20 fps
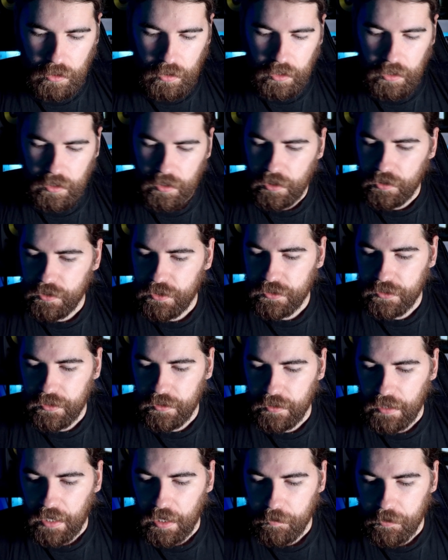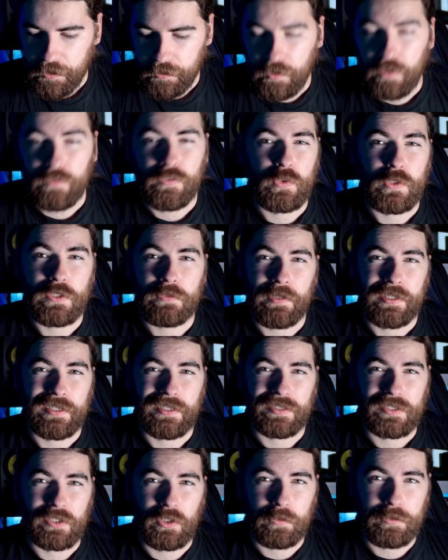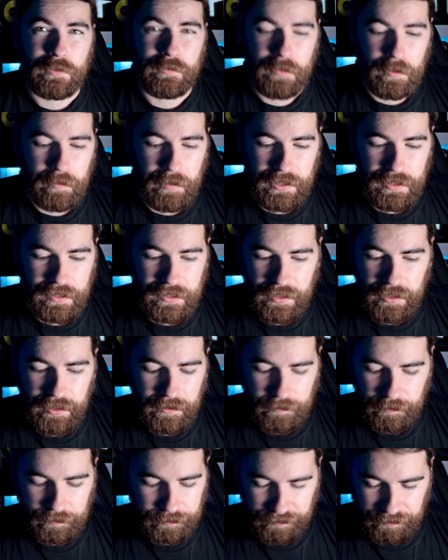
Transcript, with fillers: Uh, I just get in a habit of always making a copy of my base layer